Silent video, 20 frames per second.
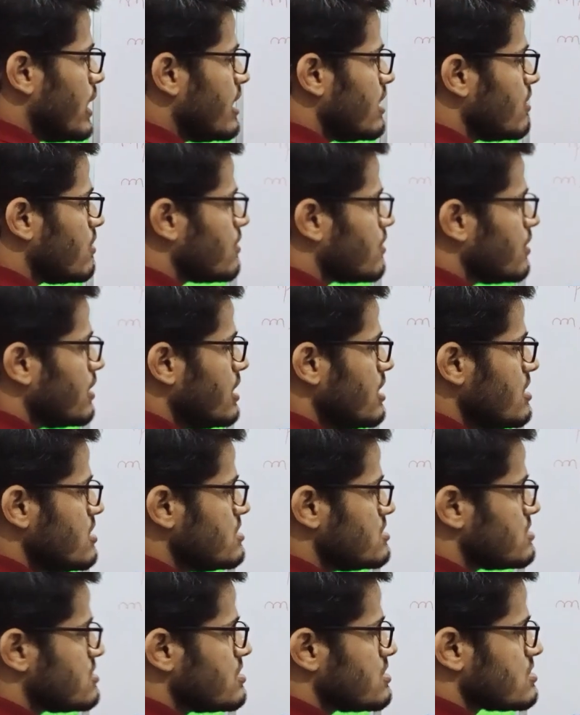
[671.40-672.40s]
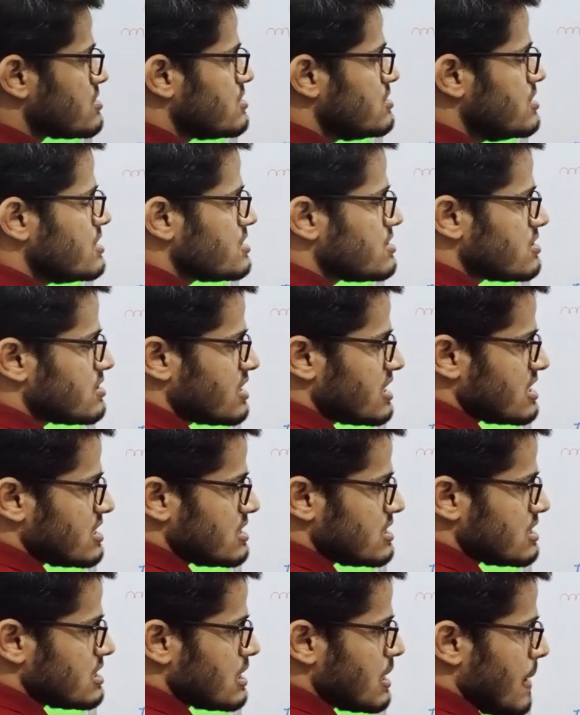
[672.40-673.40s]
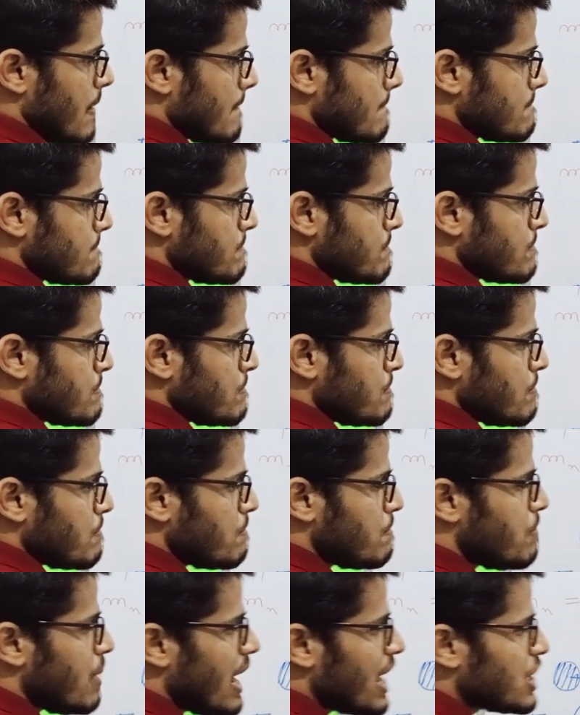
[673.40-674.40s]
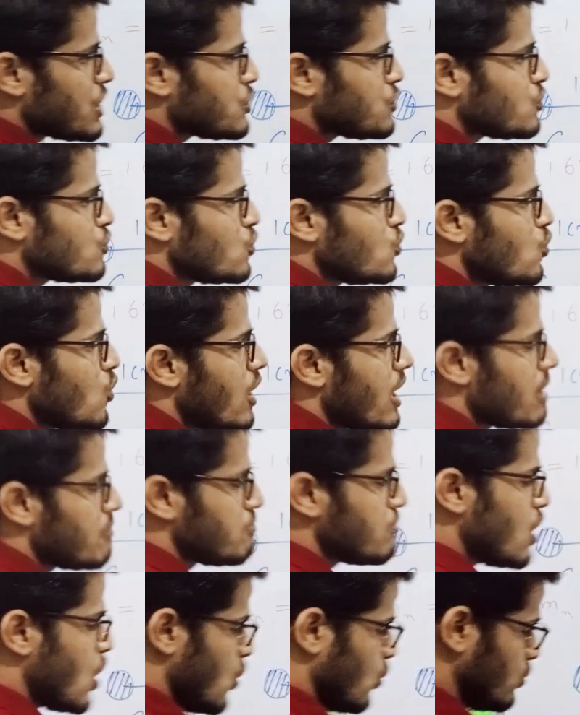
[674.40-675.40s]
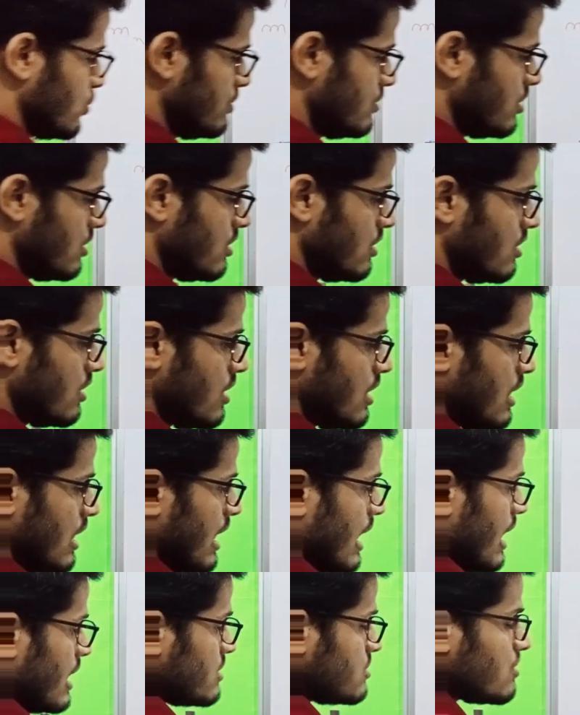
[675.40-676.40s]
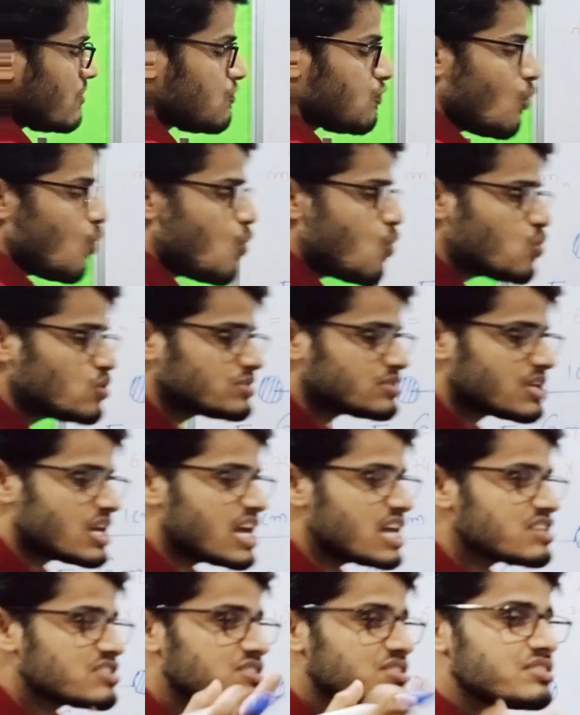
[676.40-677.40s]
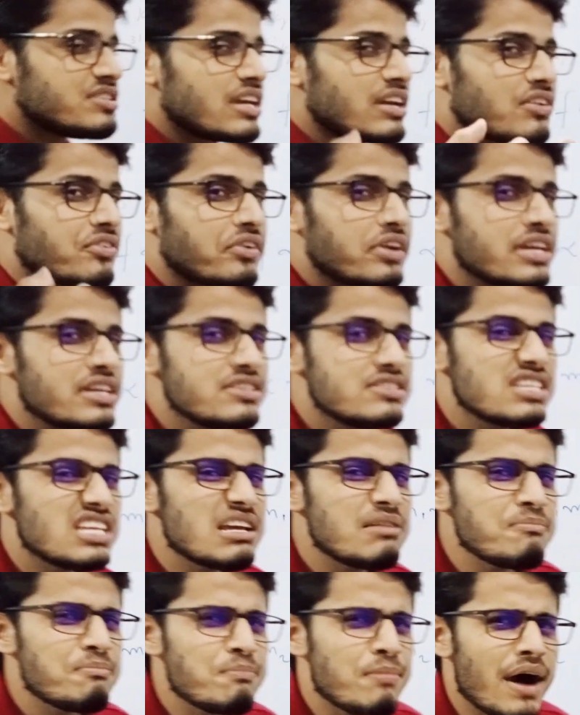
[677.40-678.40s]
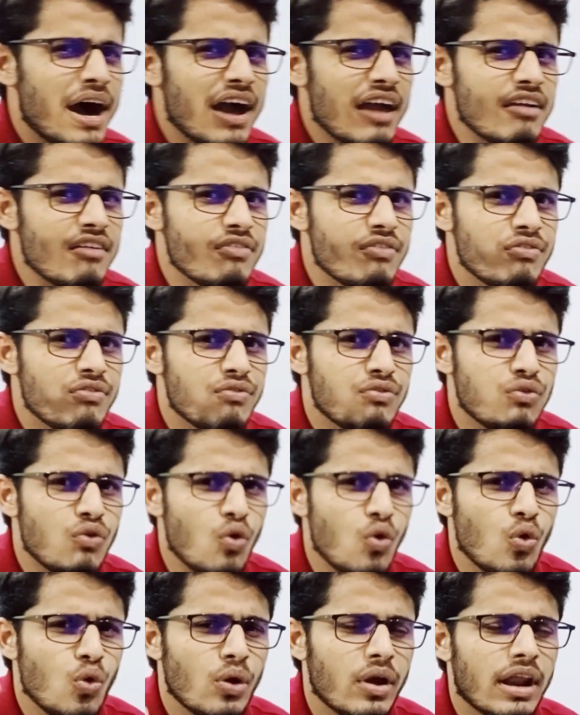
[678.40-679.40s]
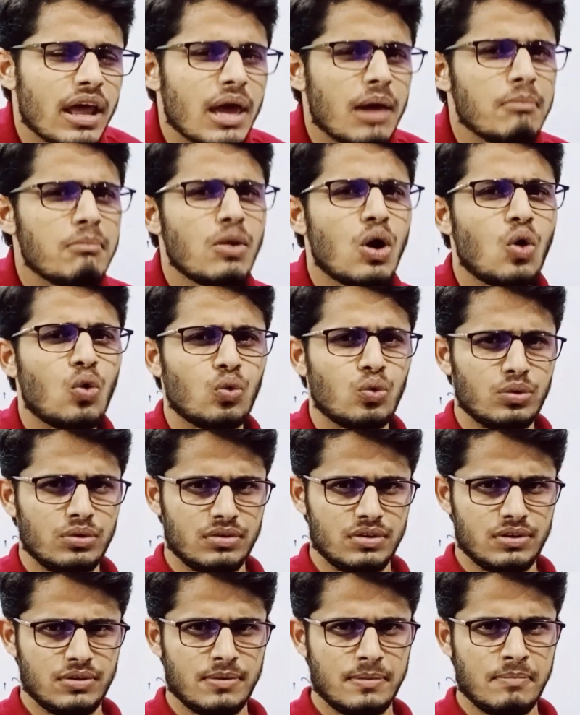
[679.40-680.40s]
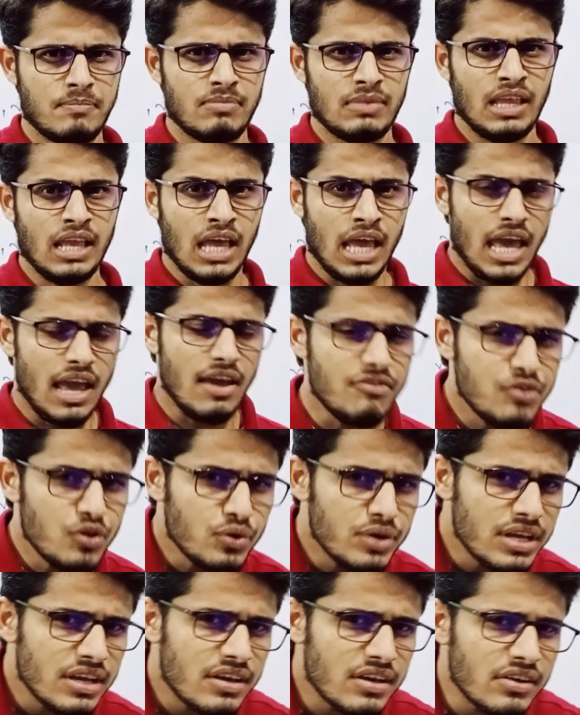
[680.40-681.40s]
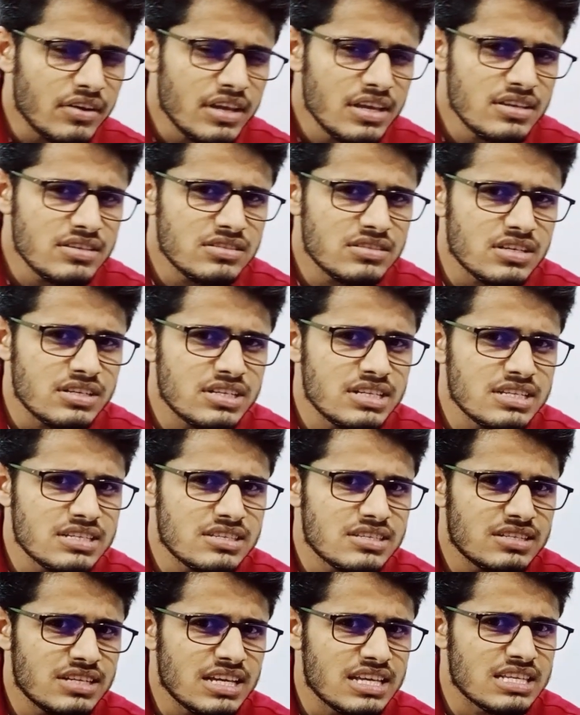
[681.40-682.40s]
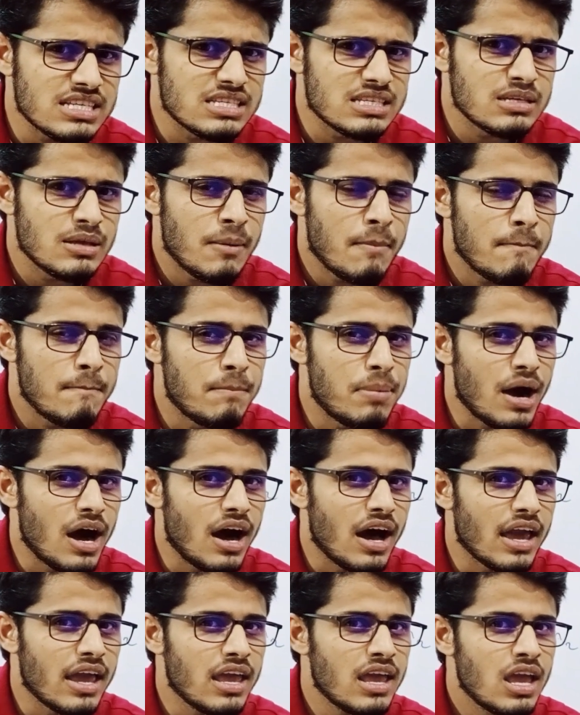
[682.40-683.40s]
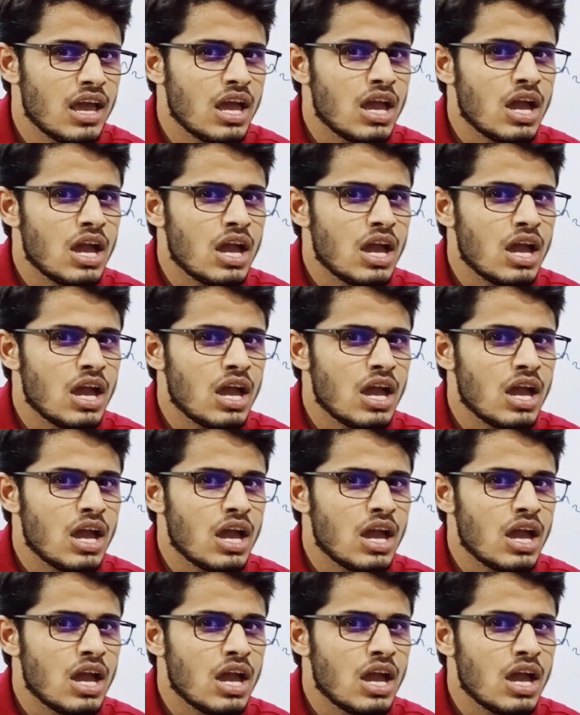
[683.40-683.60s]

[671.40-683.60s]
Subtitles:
increase this distance by 2 amount, the force is decreasing by 4 amount. If you decrease the distance by